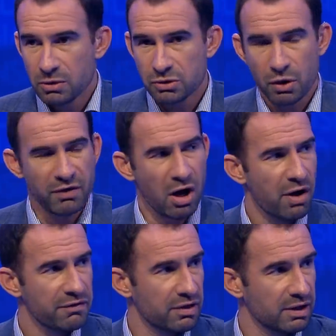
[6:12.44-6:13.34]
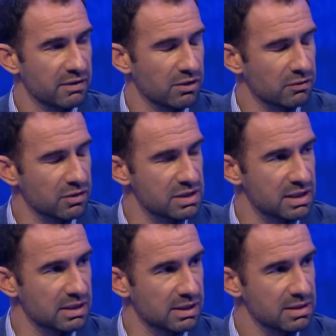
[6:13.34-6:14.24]
there's over half of the league that have
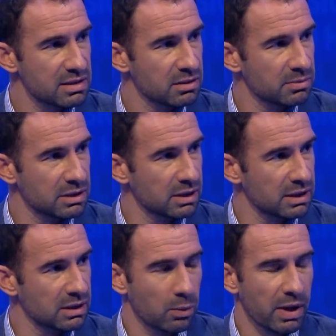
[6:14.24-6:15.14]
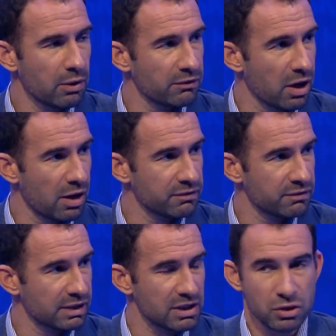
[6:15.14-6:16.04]
conceded less than them in the league, or well over half of
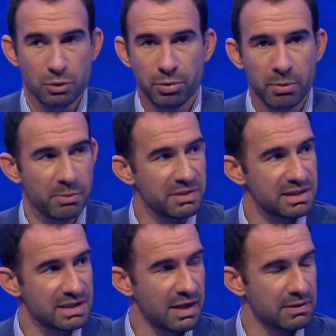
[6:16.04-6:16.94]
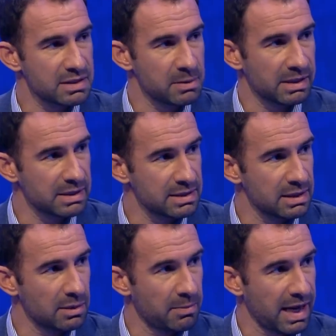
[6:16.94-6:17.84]
the league. So the problem is, is getting the
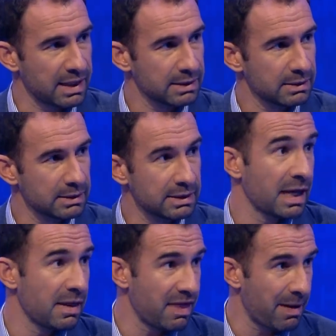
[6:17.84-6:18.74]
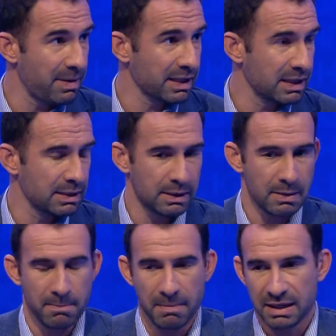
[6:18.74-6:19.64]
stability at the back, getting that back
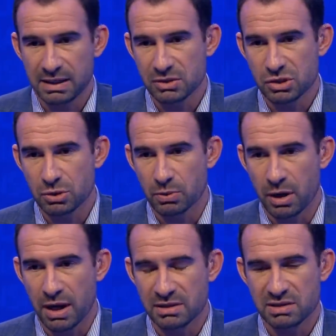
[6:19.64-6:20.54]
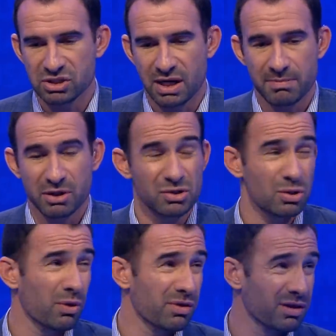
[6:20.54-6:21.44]
in, back into uh, into shape. Because the one